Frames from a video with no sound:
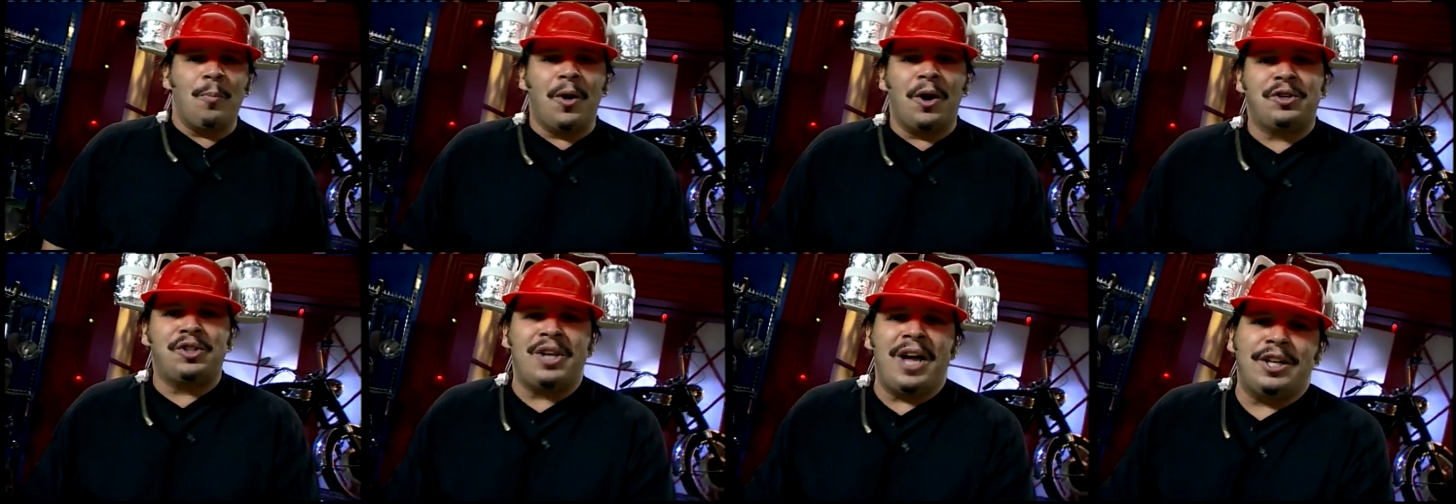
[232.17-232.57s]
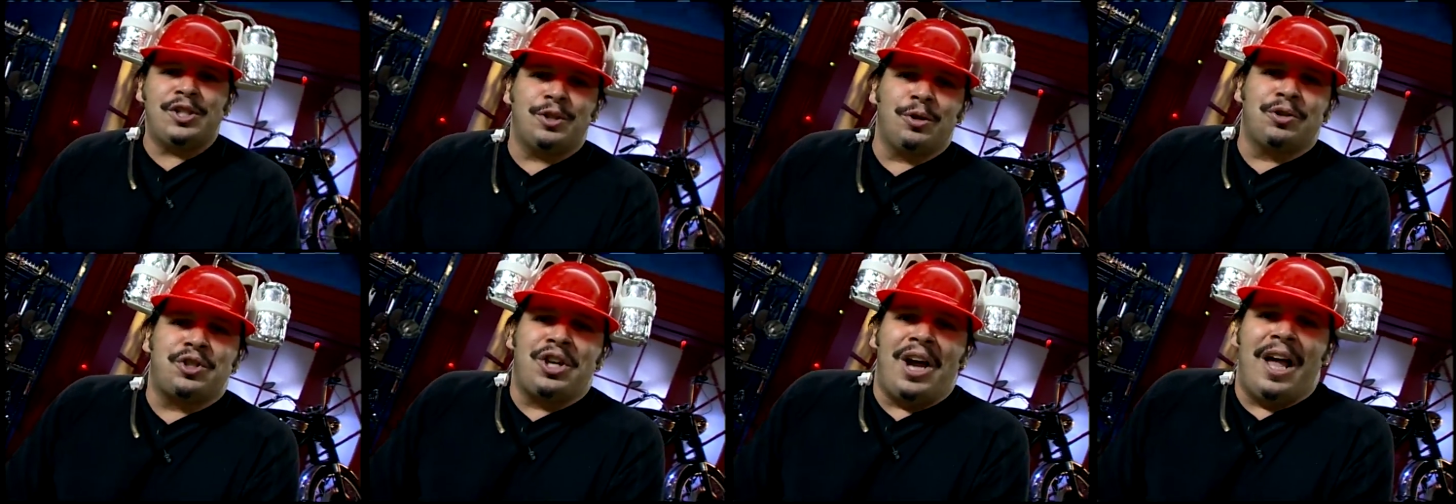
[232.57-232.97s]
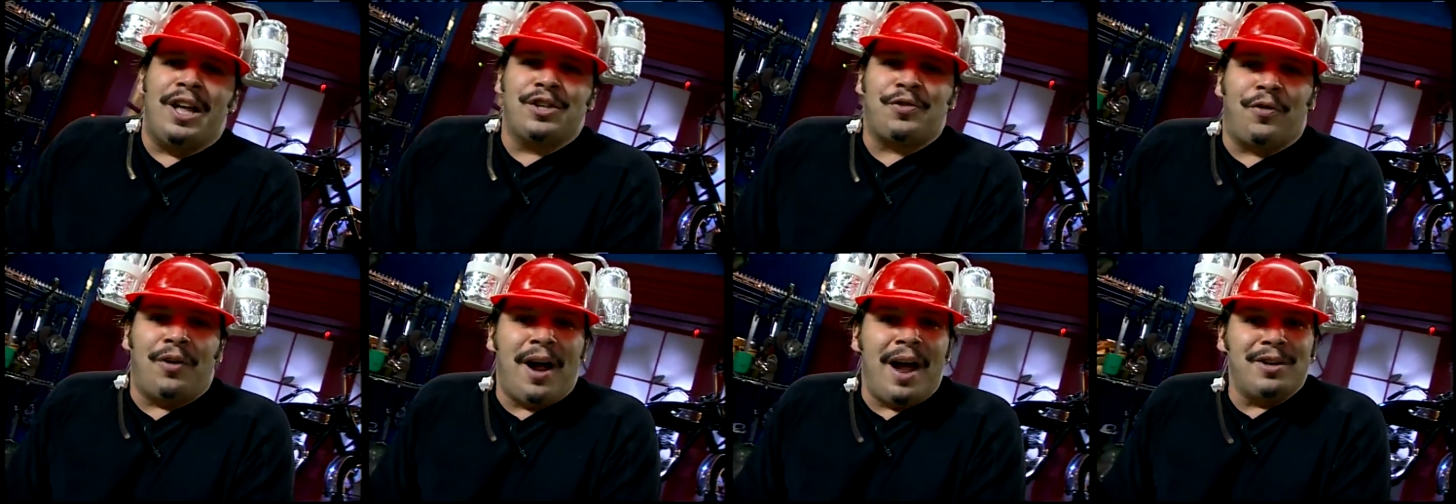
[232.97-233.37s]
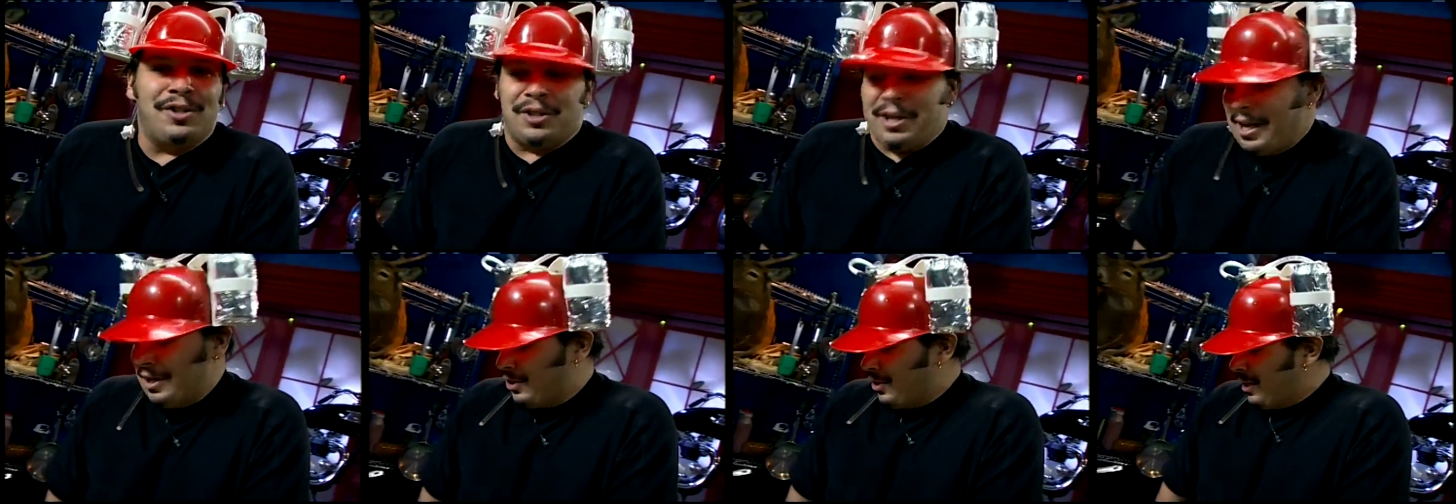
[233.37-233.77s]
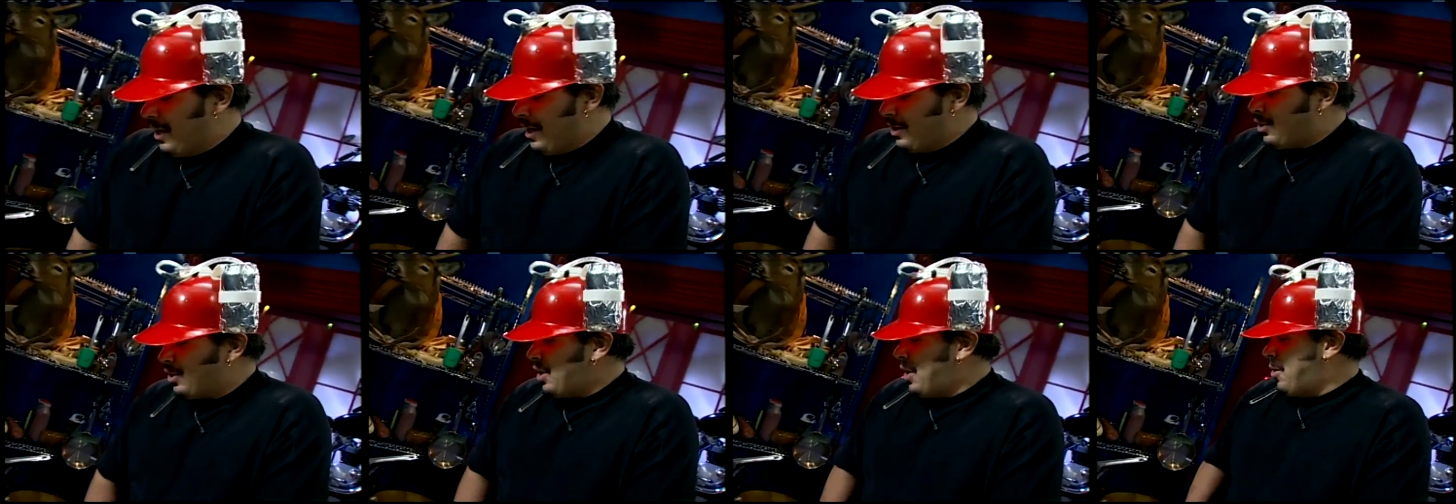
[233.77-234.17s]
more textual challenge for our steaks,
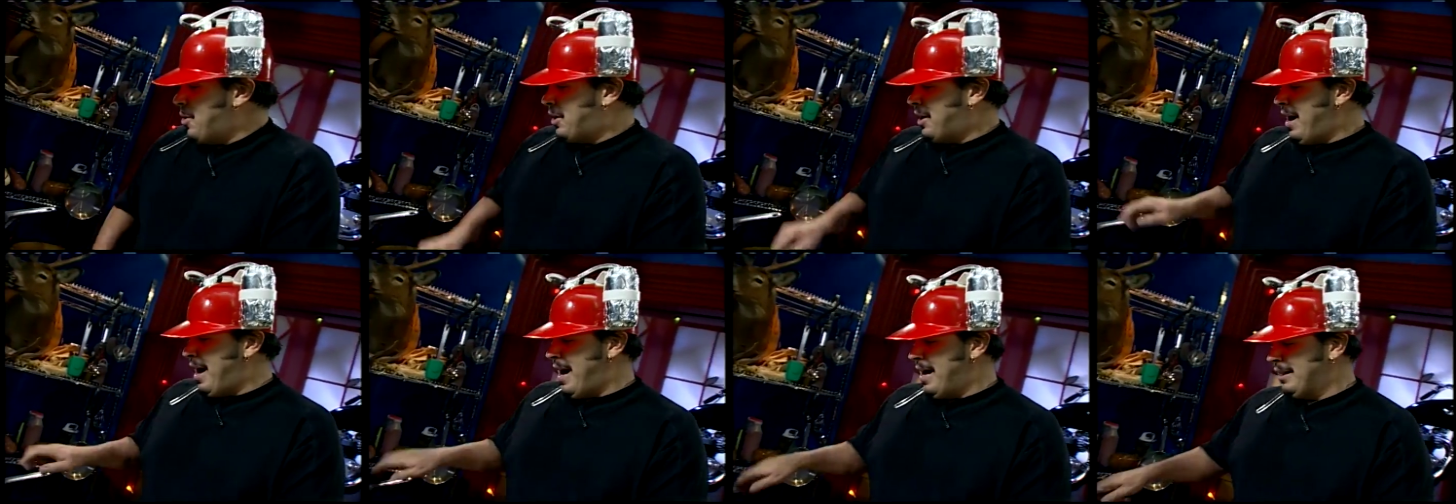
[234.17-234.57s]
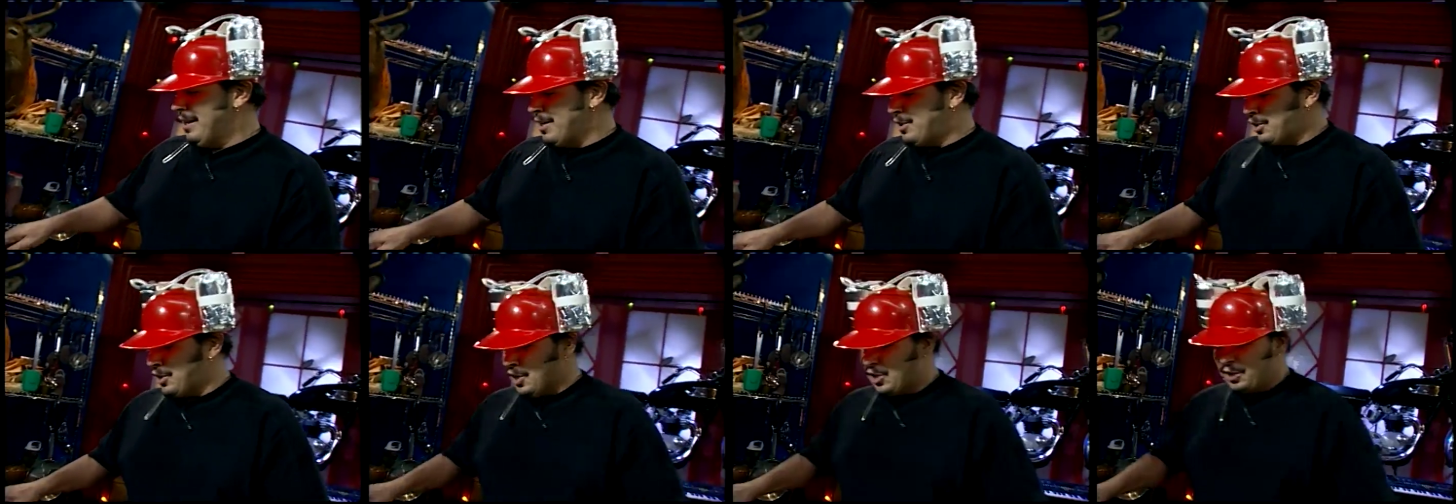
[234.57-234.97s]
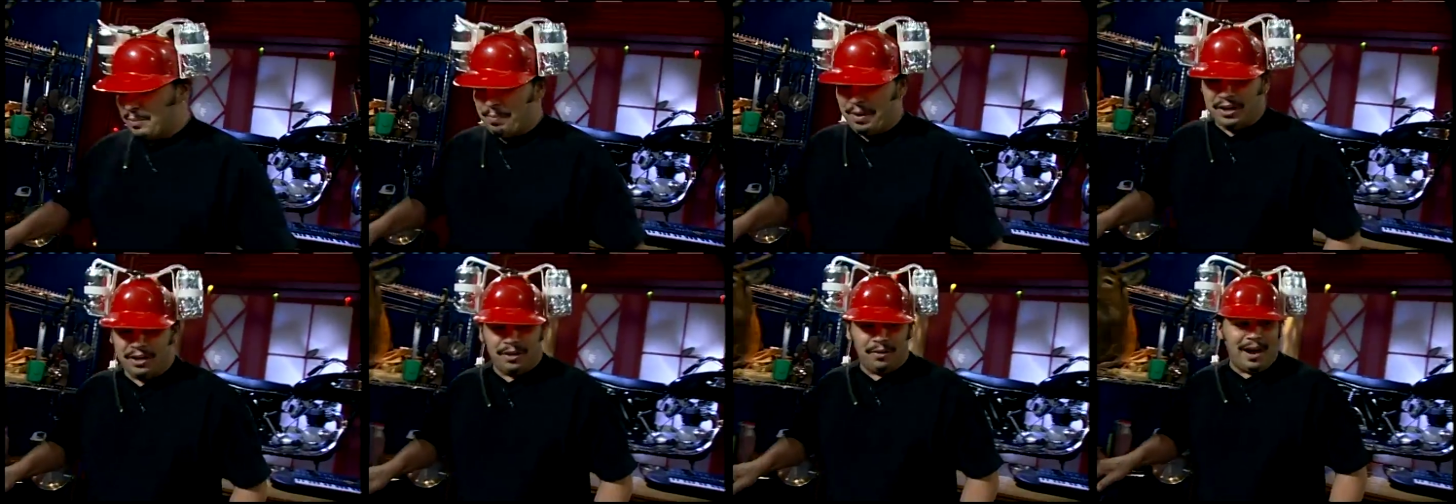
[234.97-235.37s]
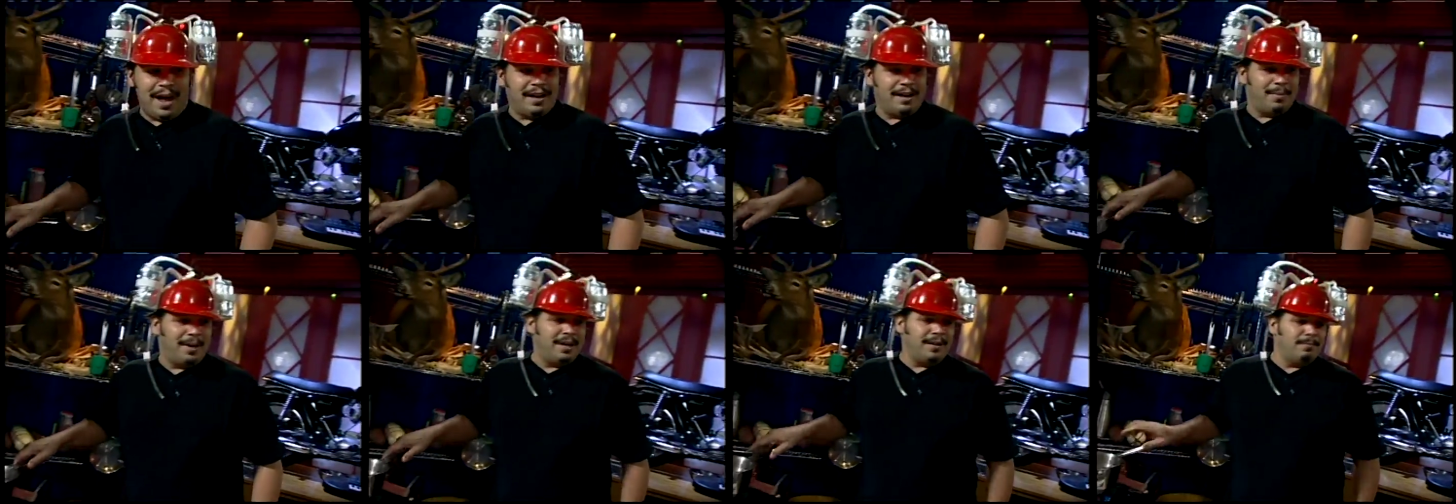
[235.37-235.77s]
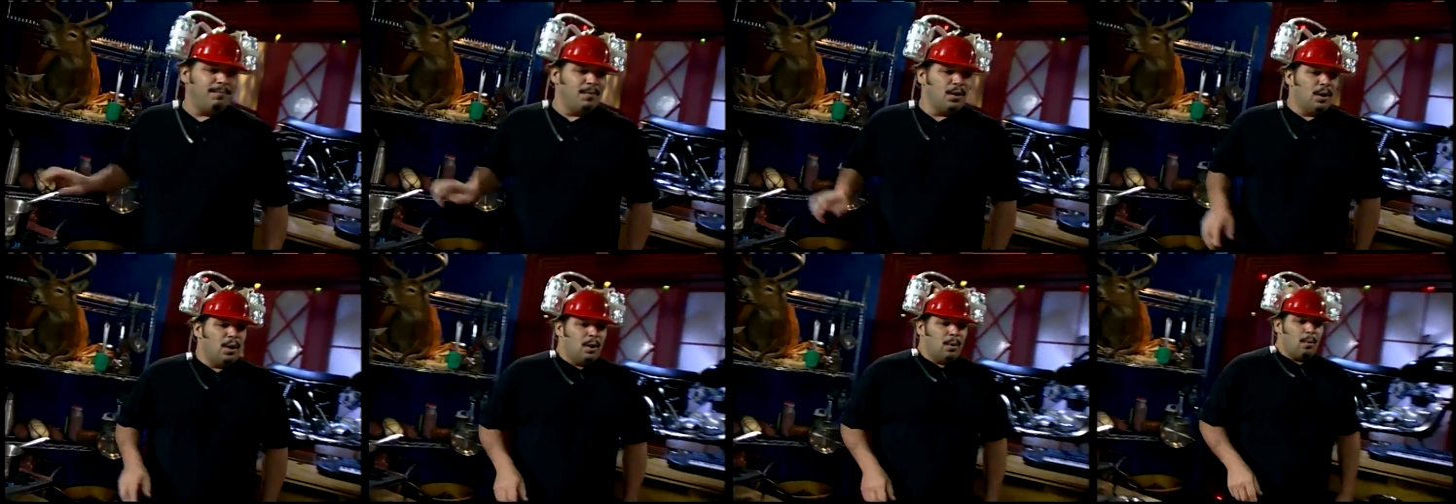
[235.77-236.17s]
kids. Okay, let's just spin it around a bit.
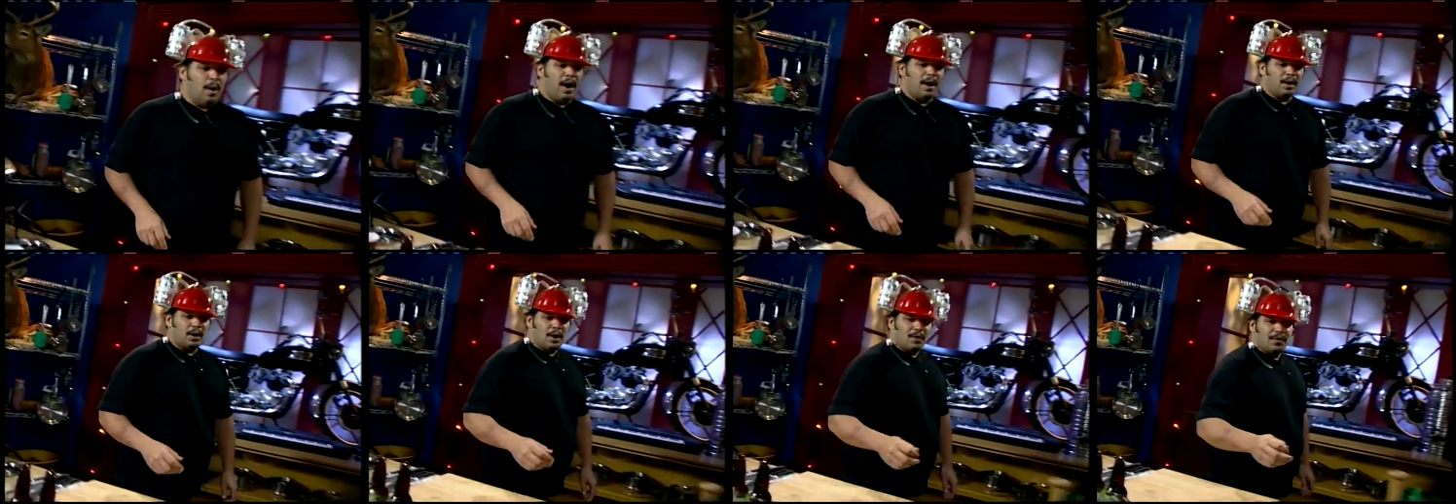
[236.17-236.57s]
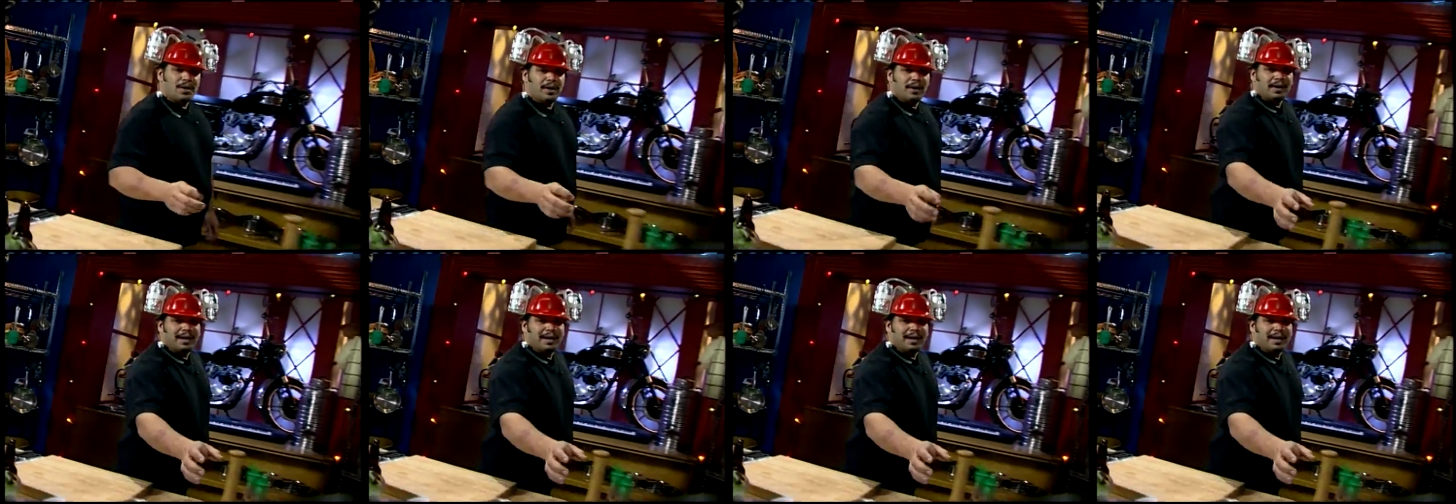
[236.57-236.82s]
Walking over here,